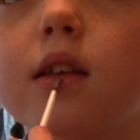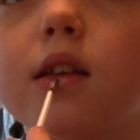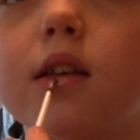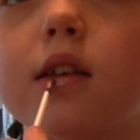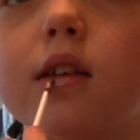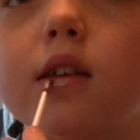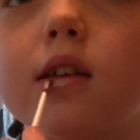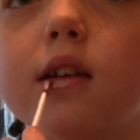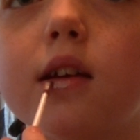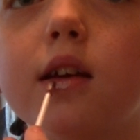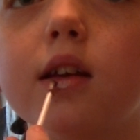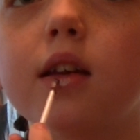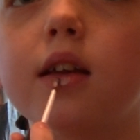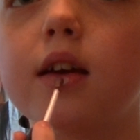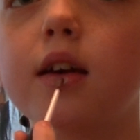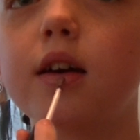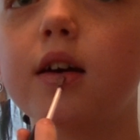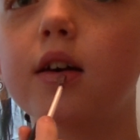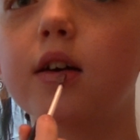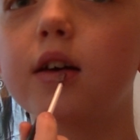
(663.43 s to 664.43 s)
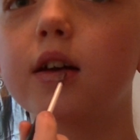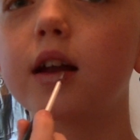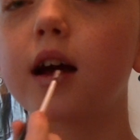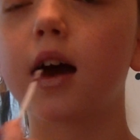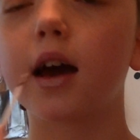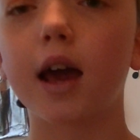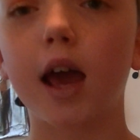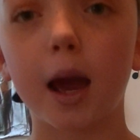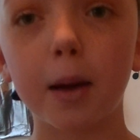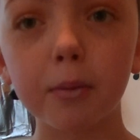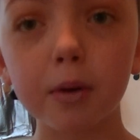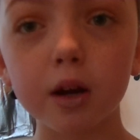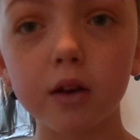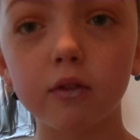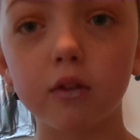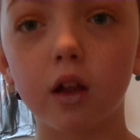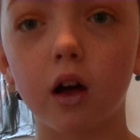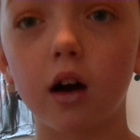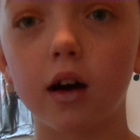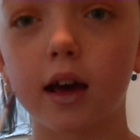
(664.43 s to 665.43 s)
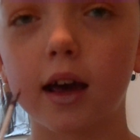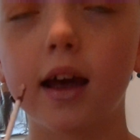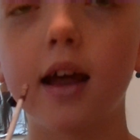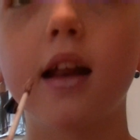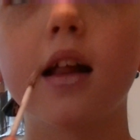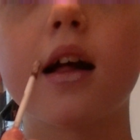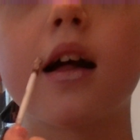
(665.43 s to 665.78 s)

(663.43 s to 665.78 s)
Stay tuned. I am gonna vlog it,